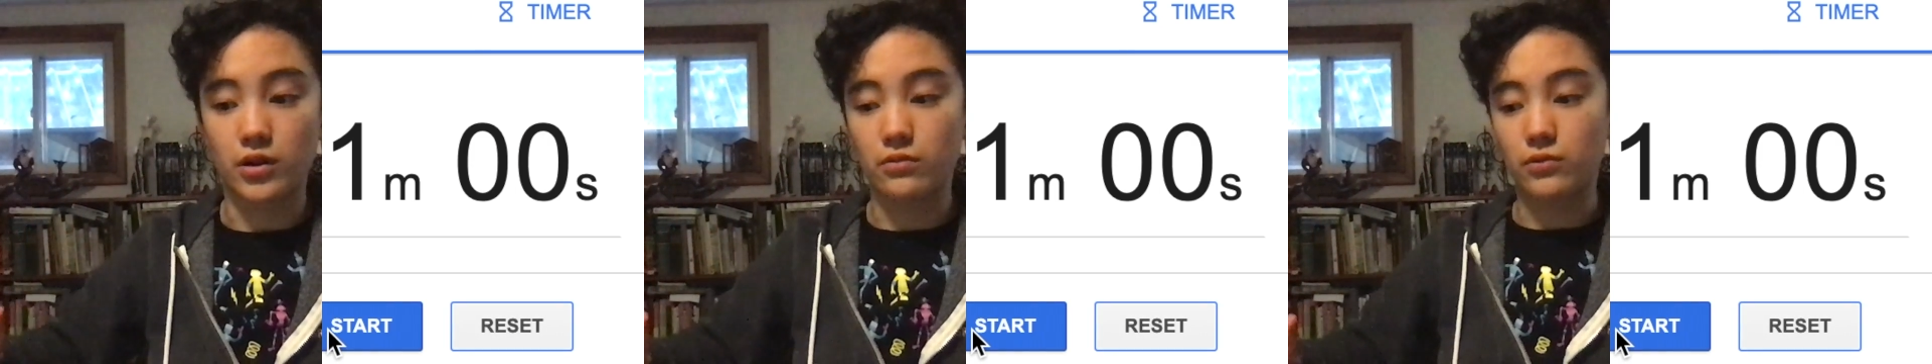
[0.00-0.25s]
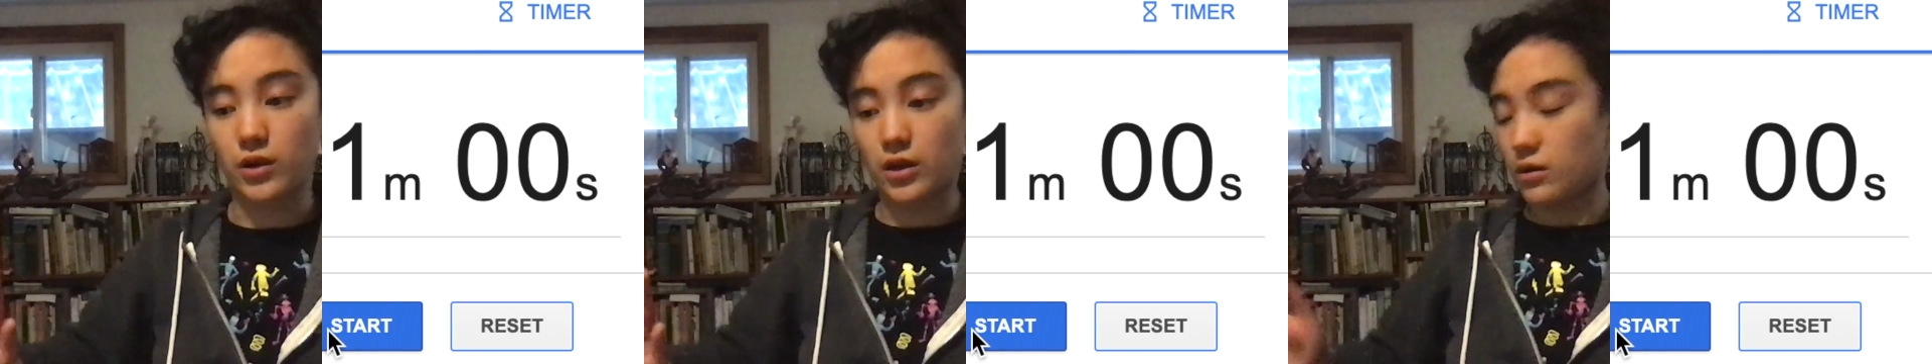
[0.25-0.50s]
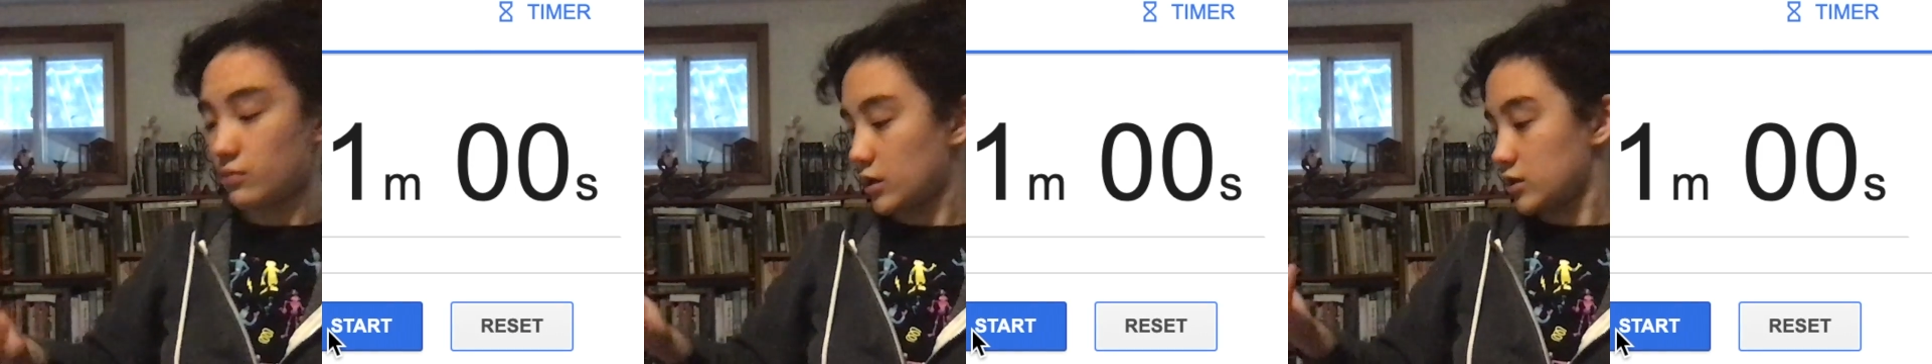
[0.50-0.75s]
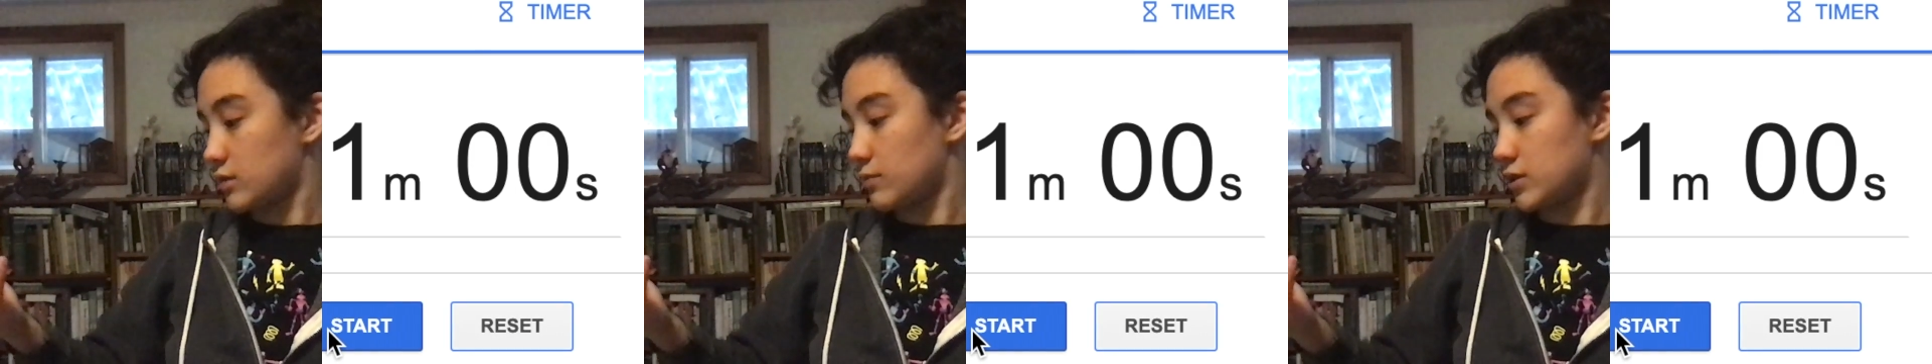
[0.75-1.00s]
We're gonna make
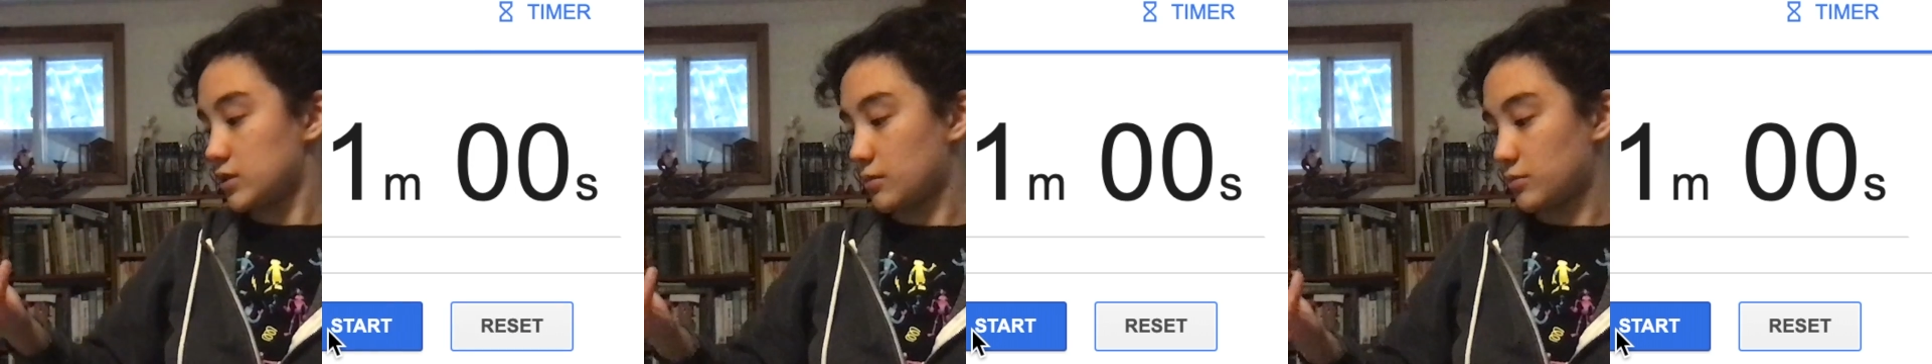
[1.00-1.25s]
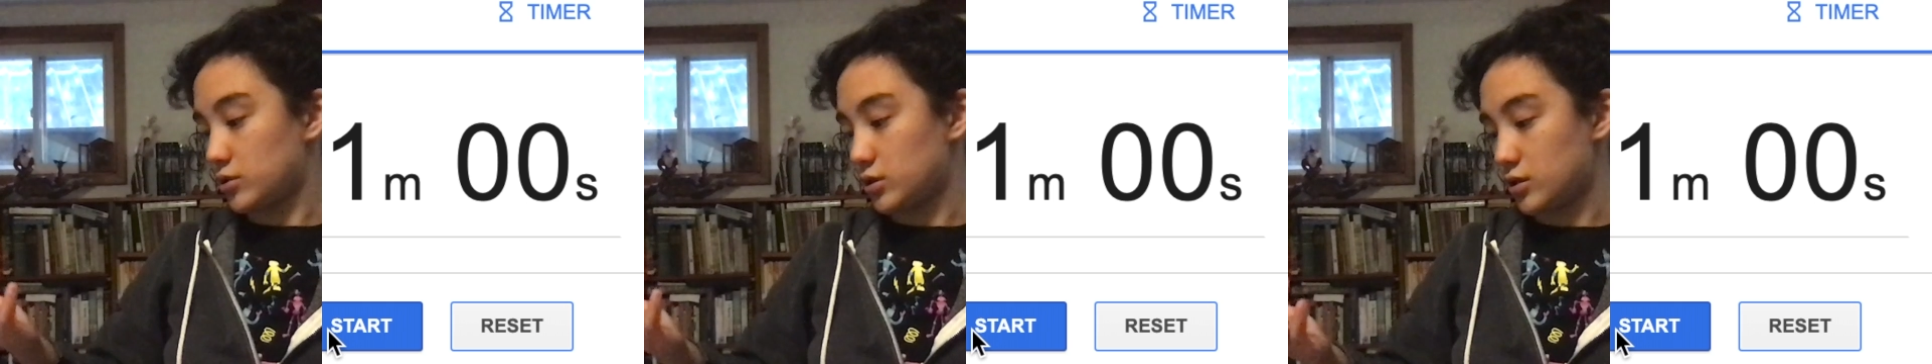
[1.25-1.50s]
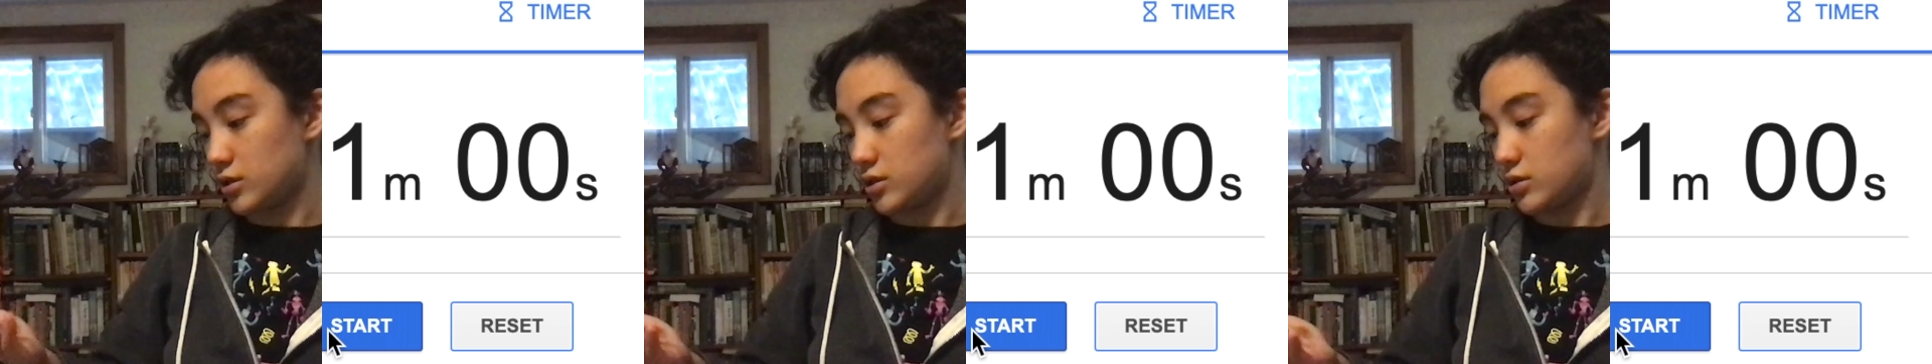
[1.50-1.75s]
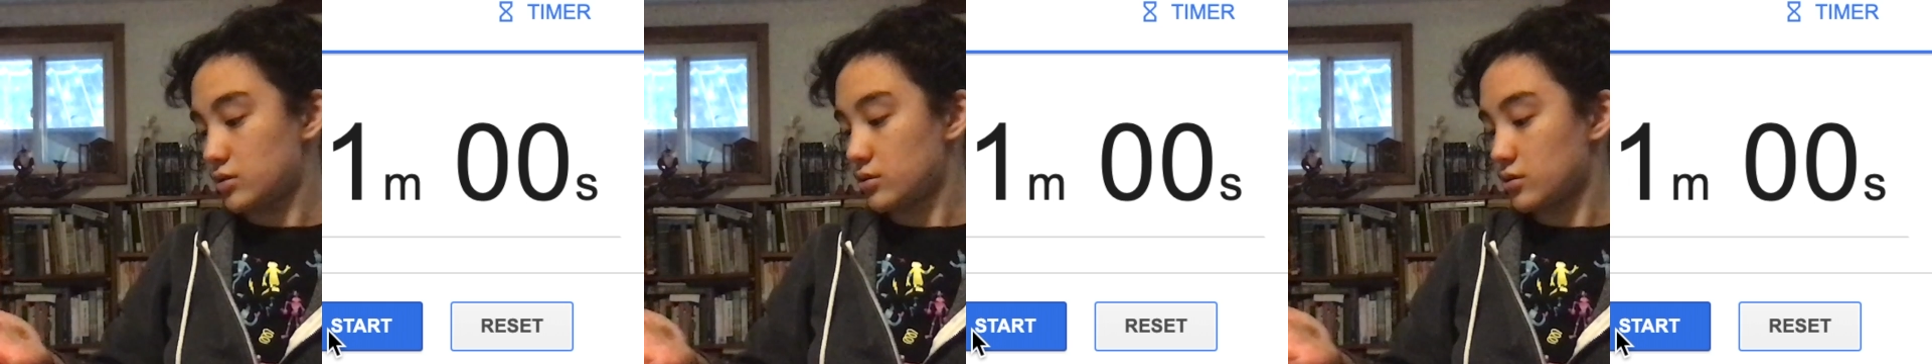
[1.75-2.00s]
some
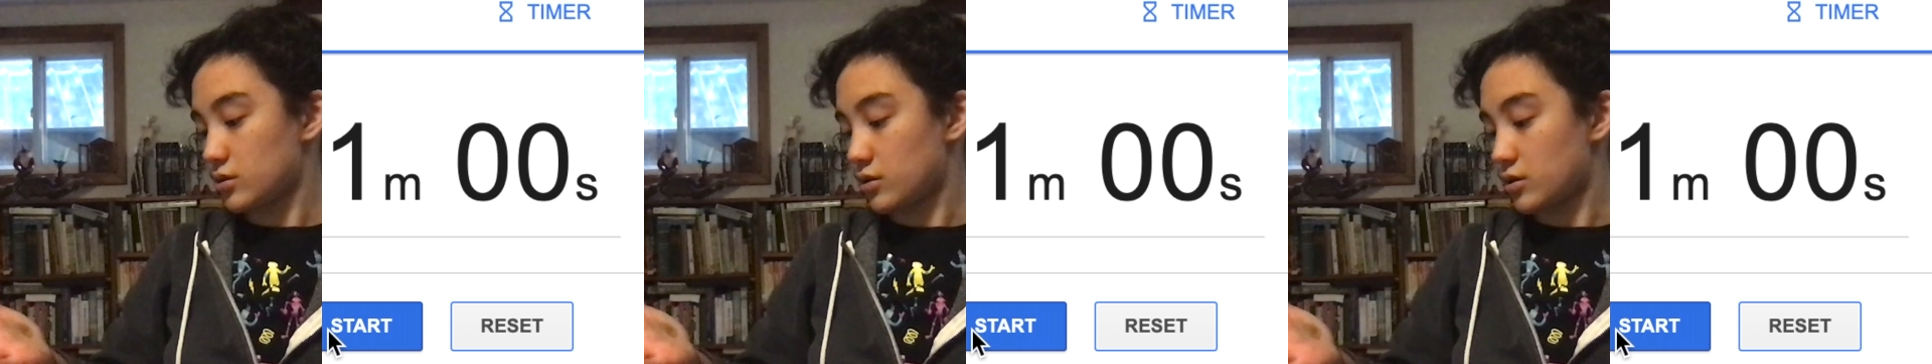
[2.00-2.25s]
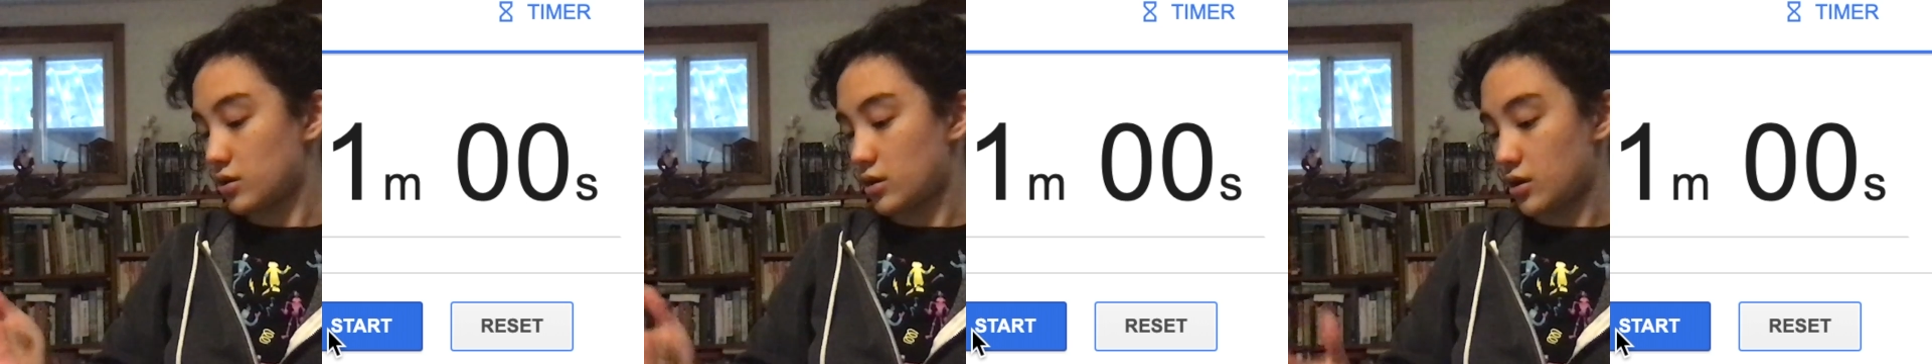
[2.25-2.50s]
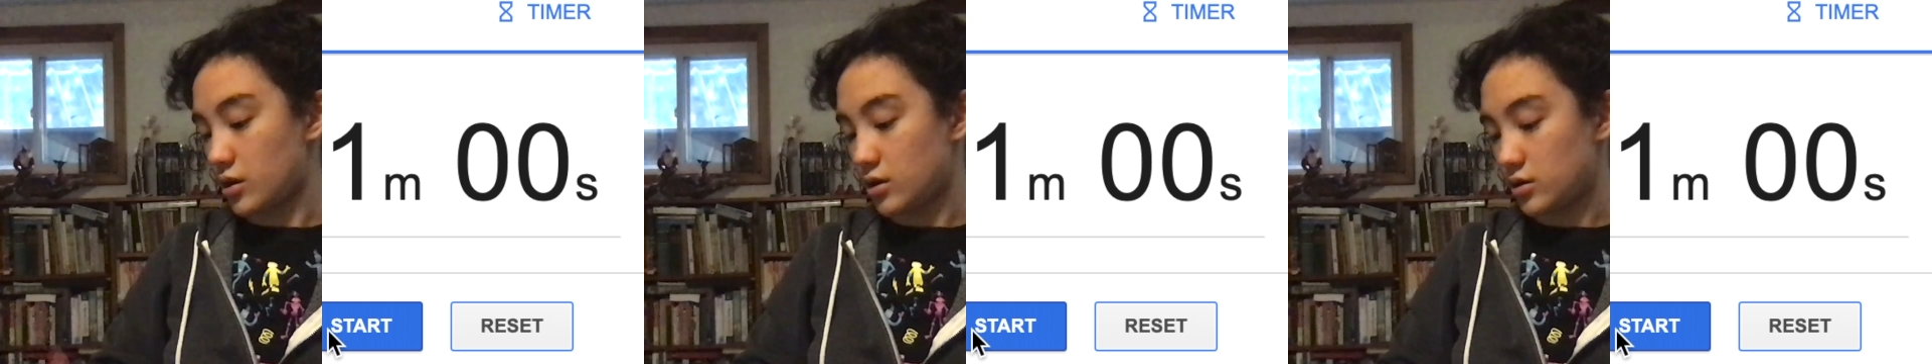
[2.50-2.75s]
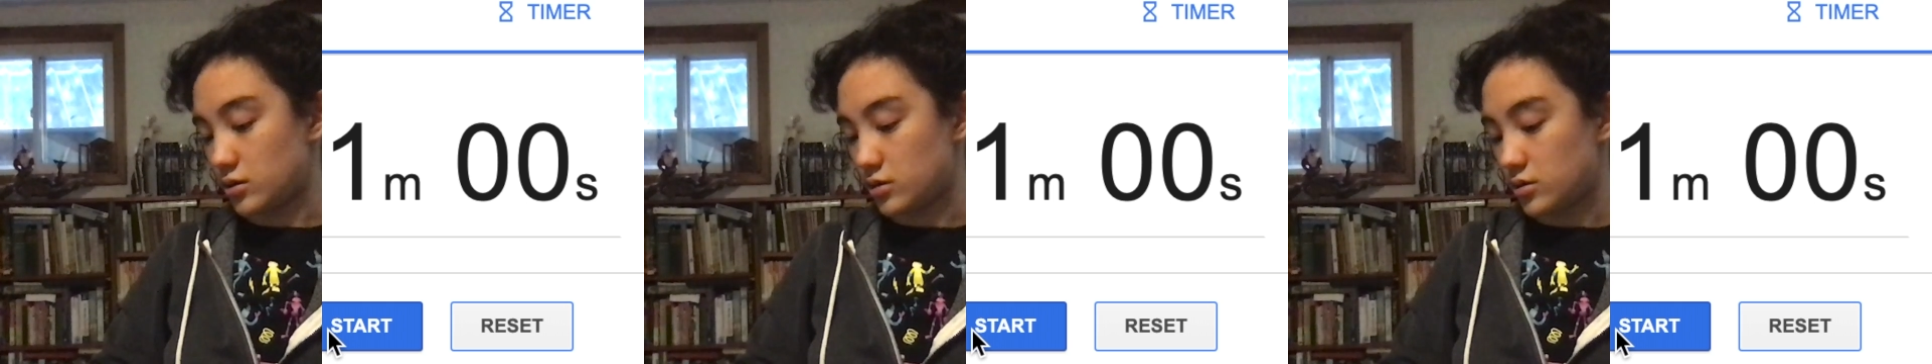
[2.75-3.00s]
assumptions and